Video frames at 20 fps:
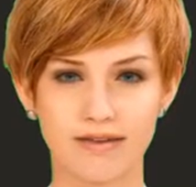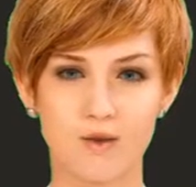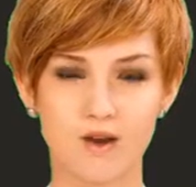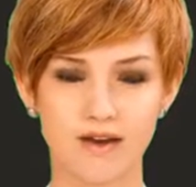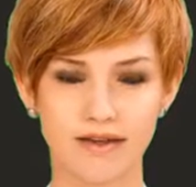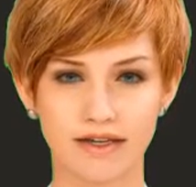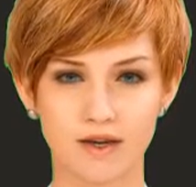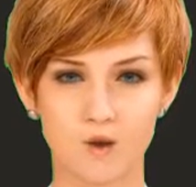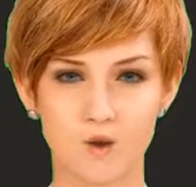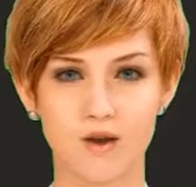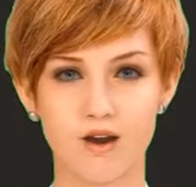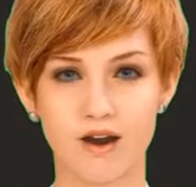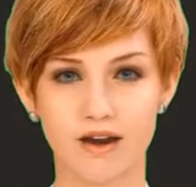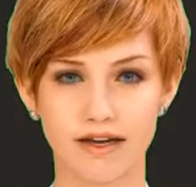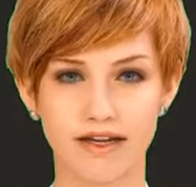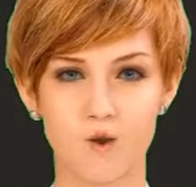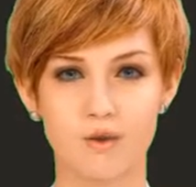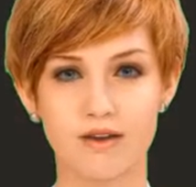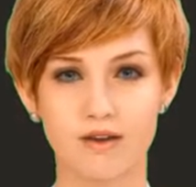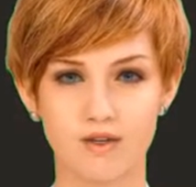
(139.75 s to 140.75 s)
once
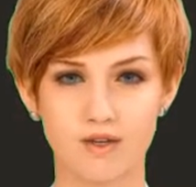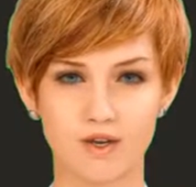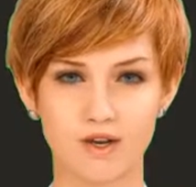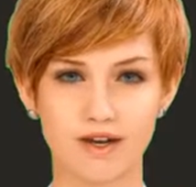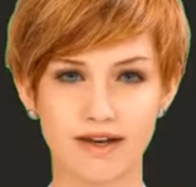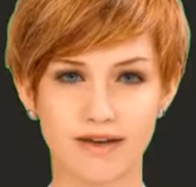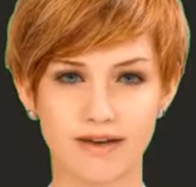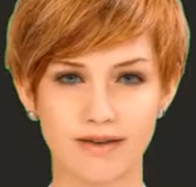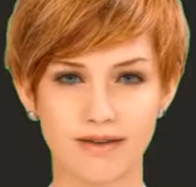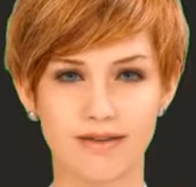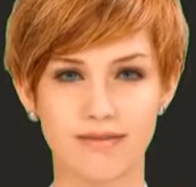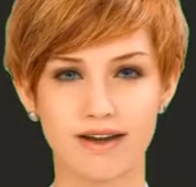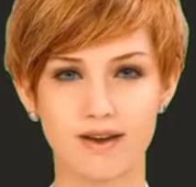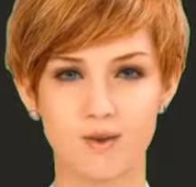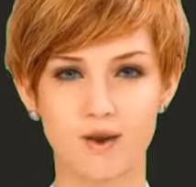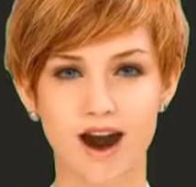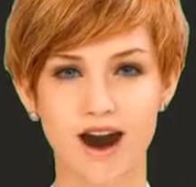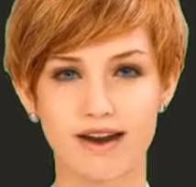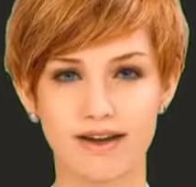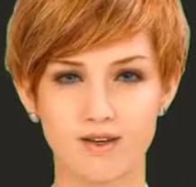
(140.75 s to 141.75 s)
horizontally
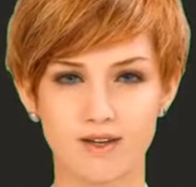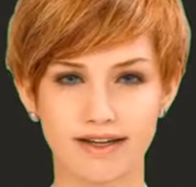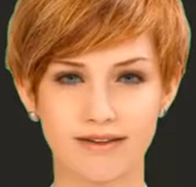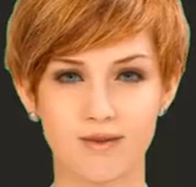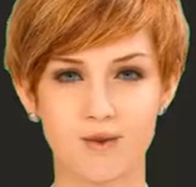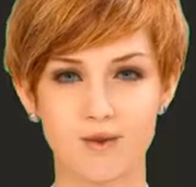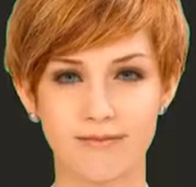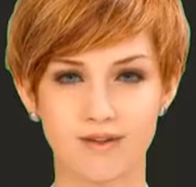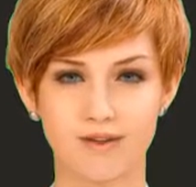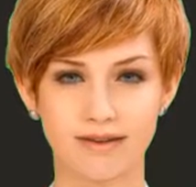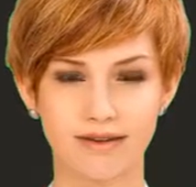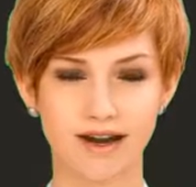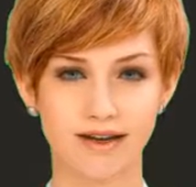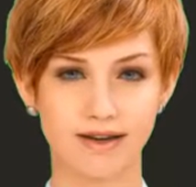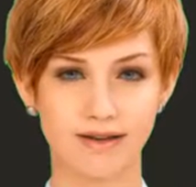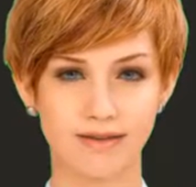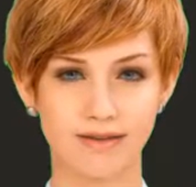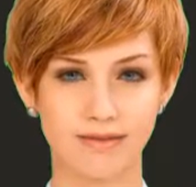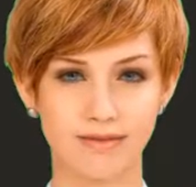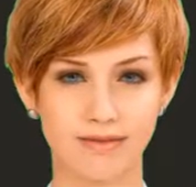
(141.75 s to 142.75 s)
and once
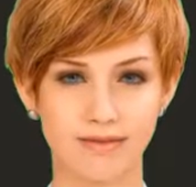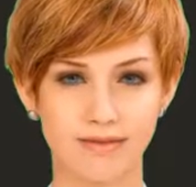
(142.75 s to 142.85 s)
vertically.